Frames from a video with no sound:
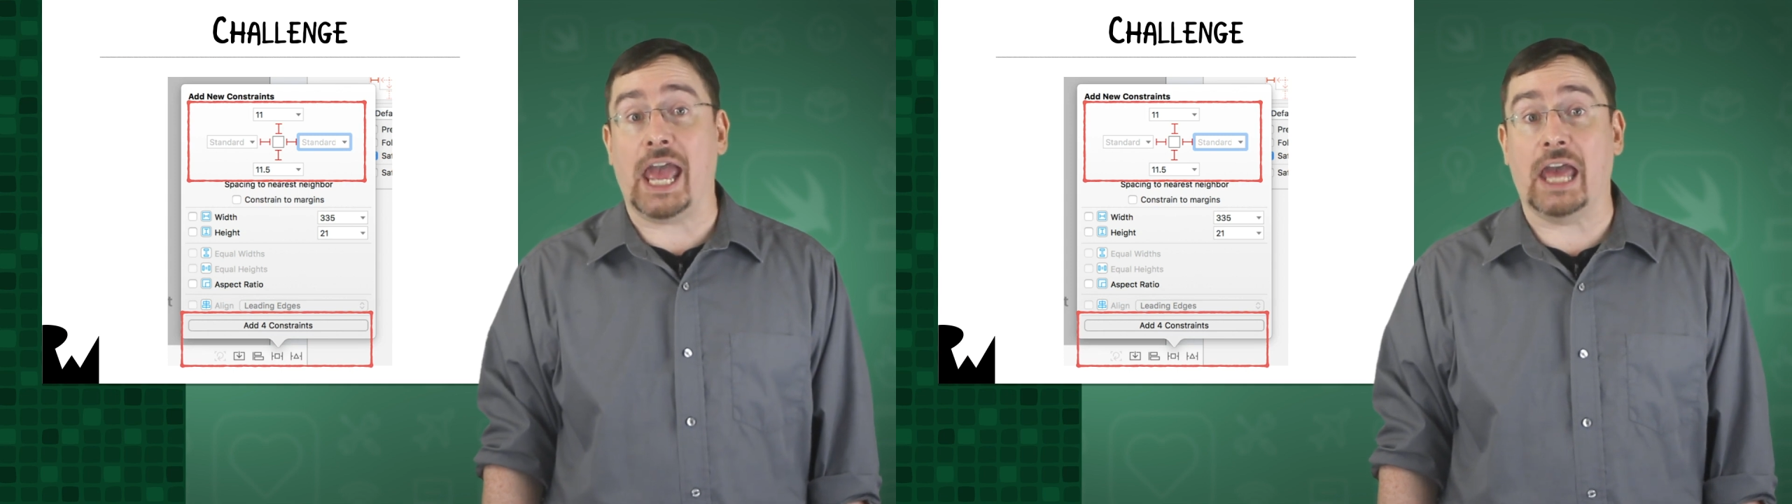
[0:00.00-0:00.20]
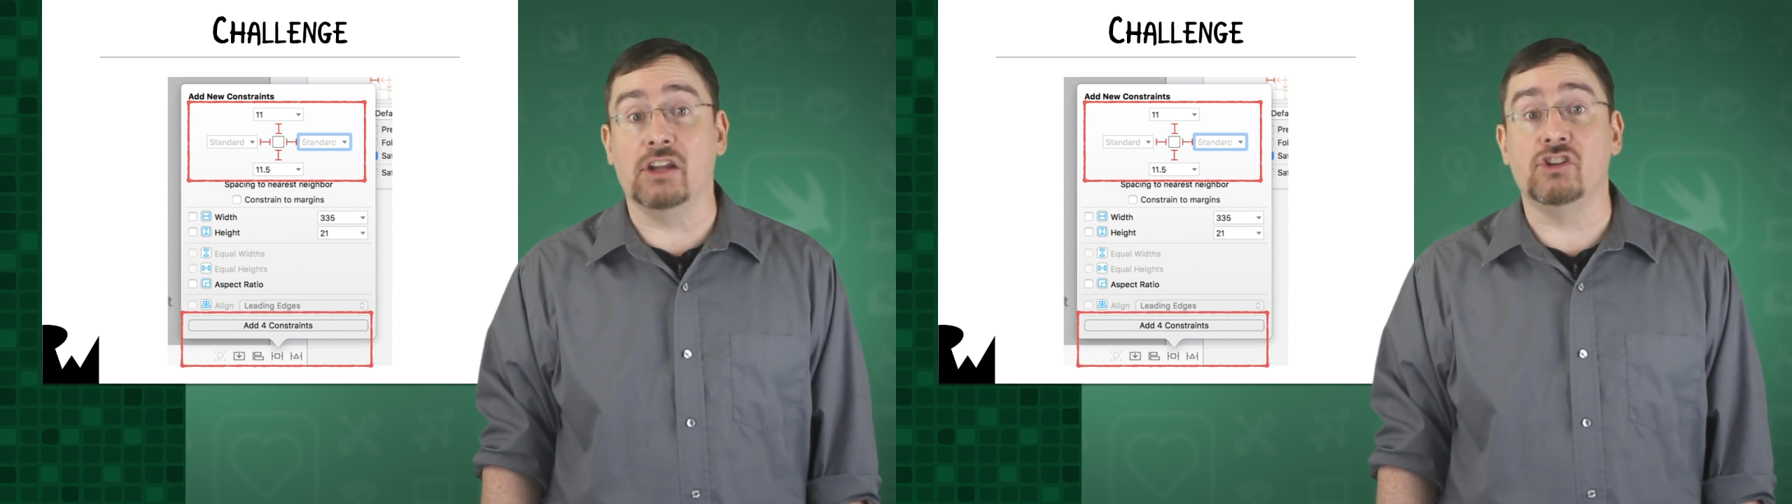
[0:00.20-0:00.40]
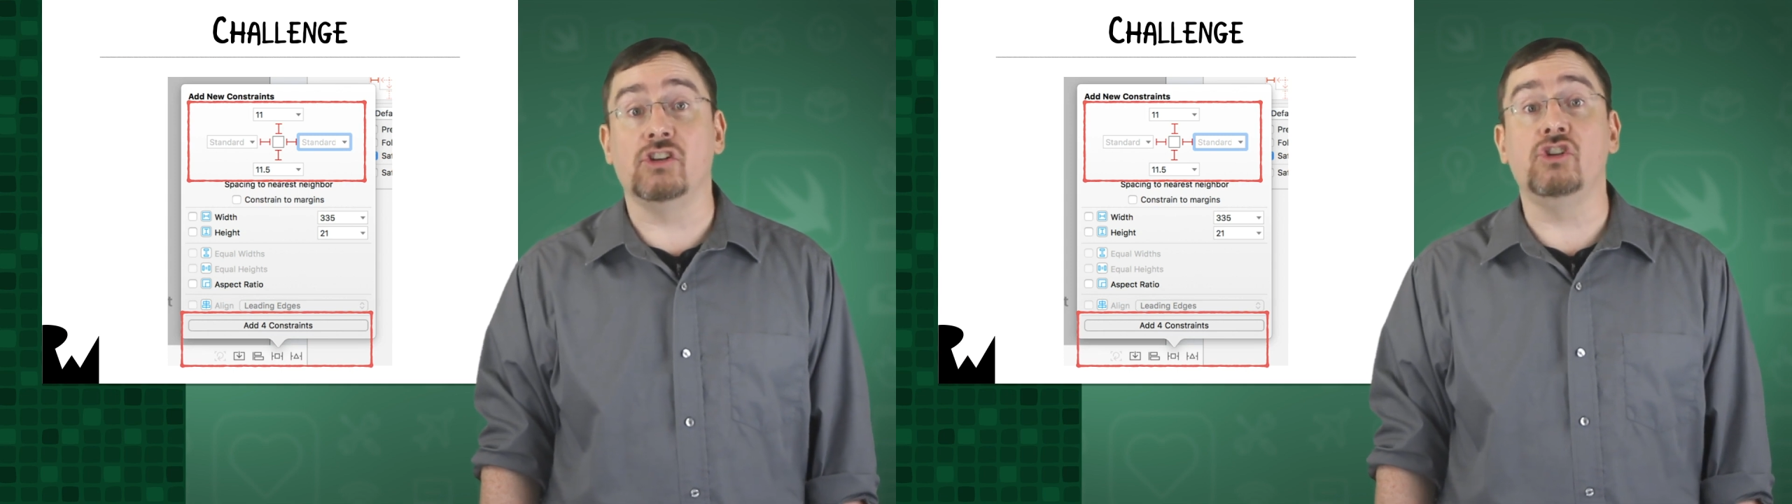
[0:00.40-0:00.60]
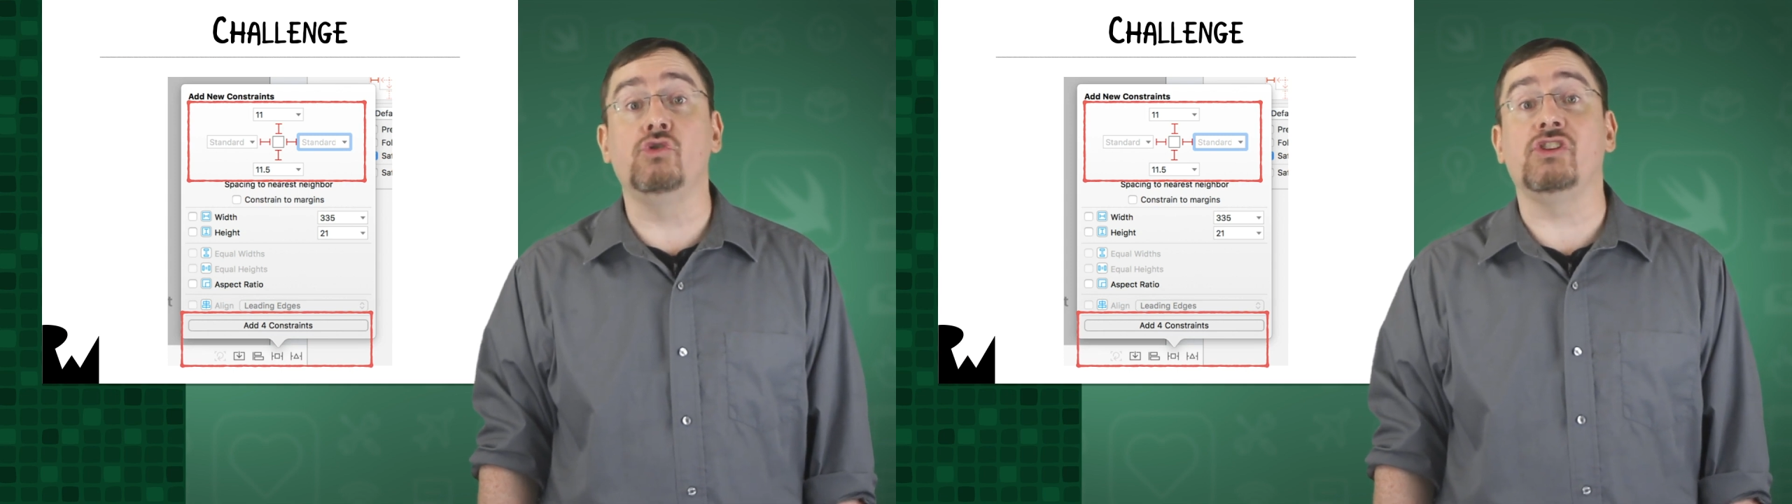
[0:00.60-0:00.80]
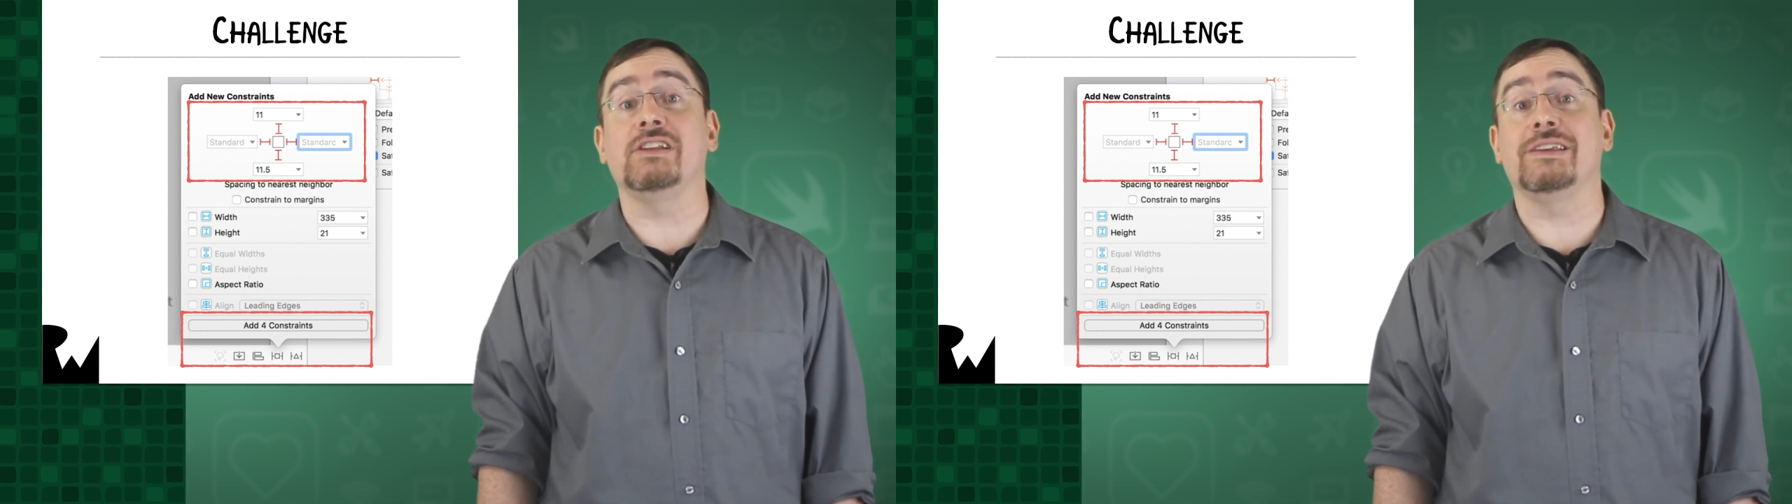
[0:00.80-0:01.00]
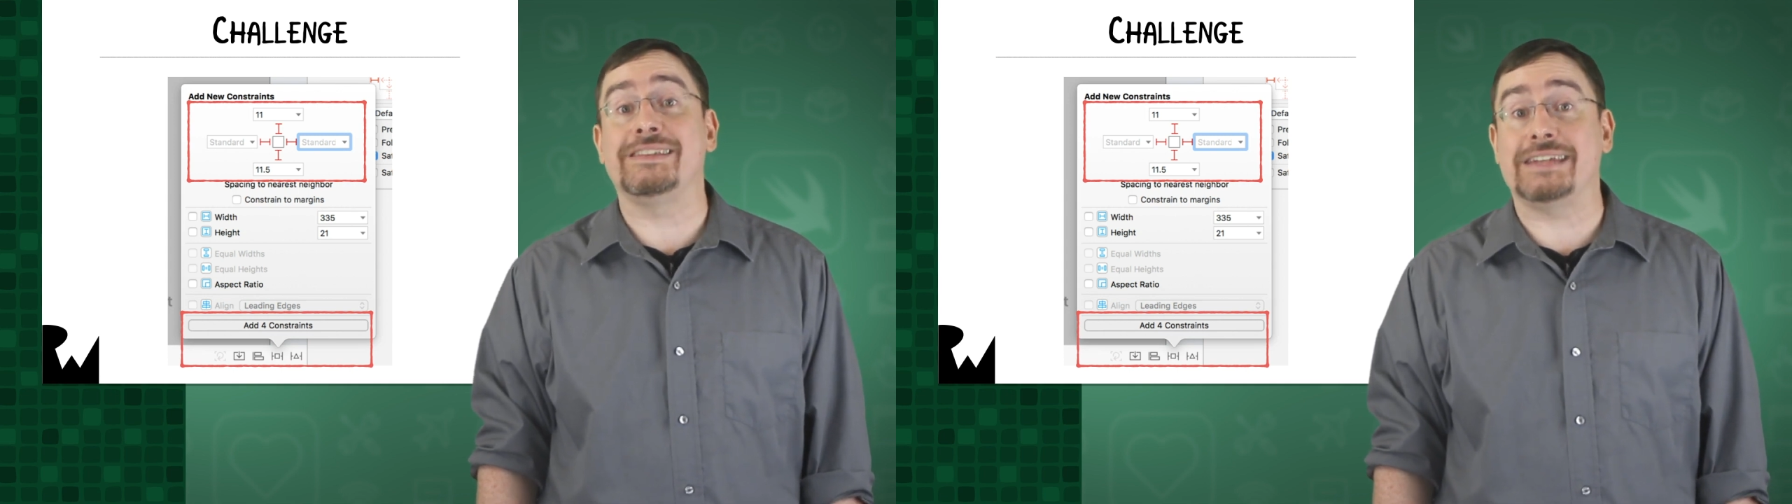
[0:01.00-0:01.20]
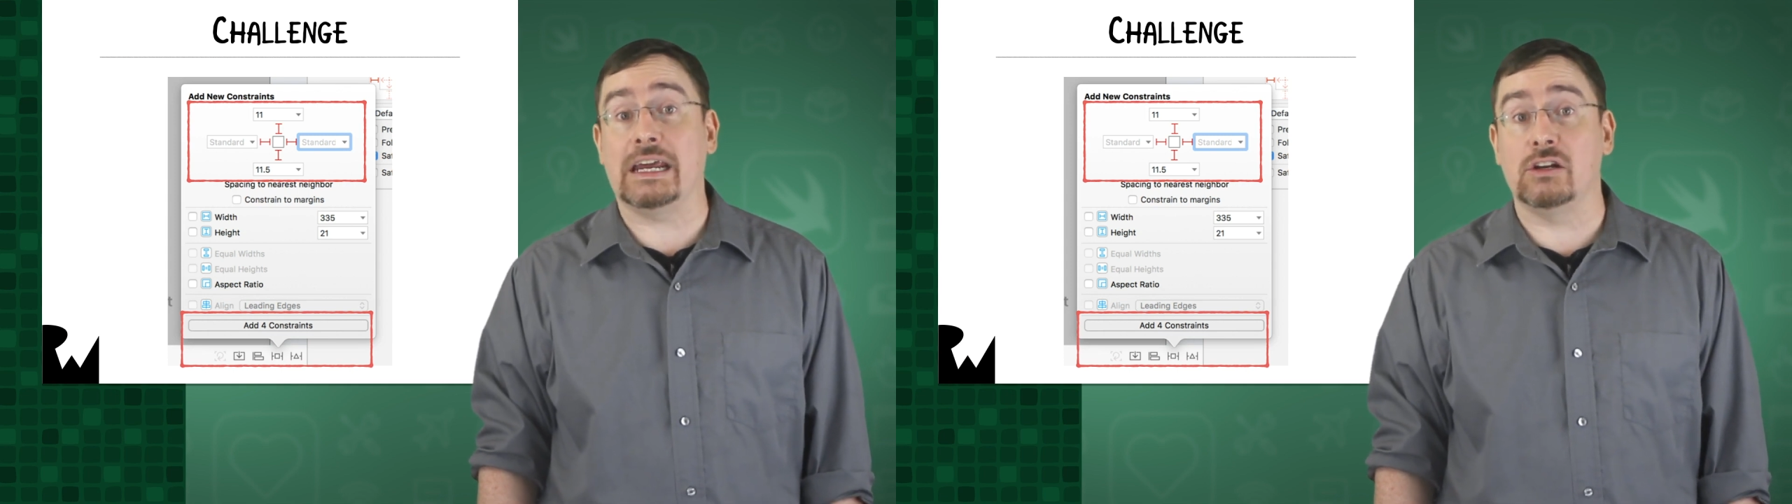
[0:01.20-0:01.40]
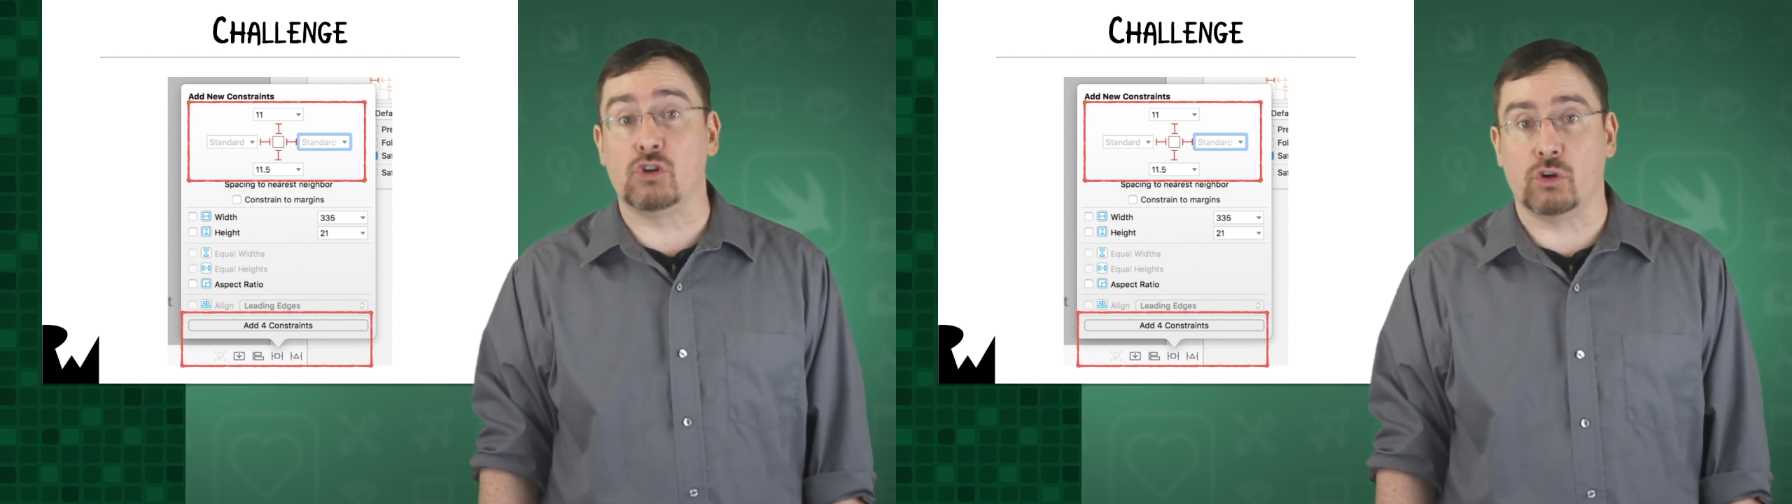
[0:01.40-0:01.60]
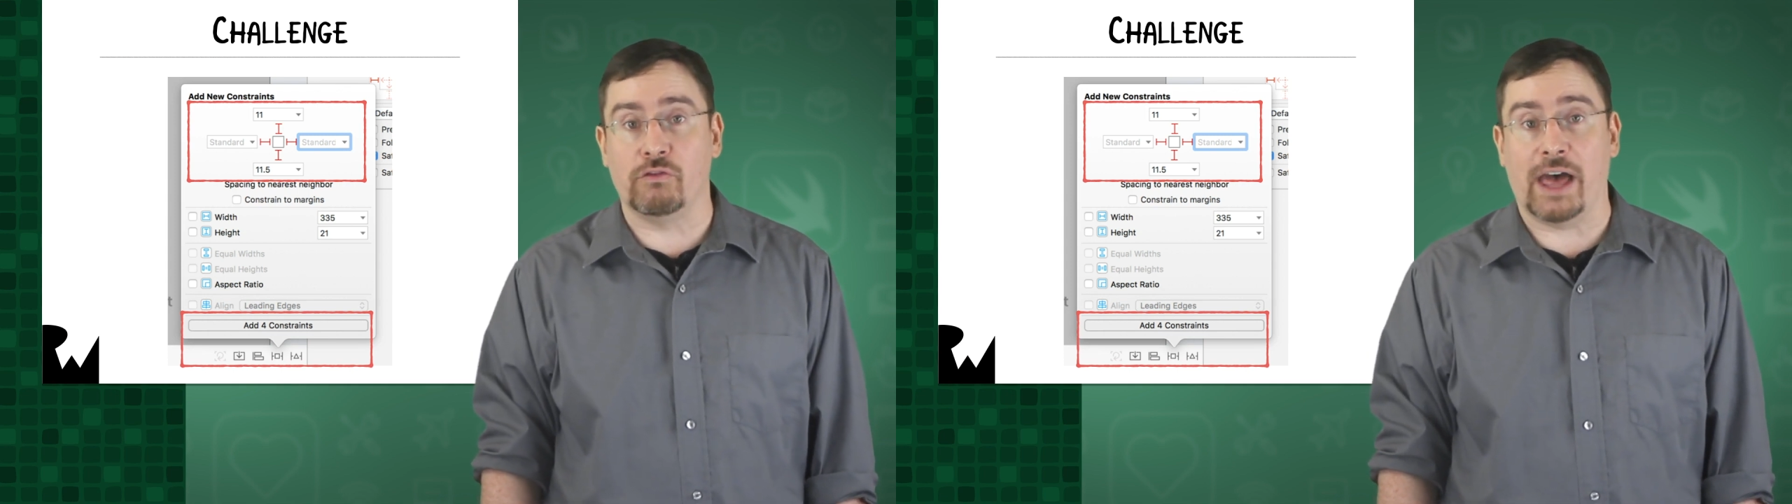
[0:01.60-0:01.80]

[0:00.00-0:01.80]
edge using the standard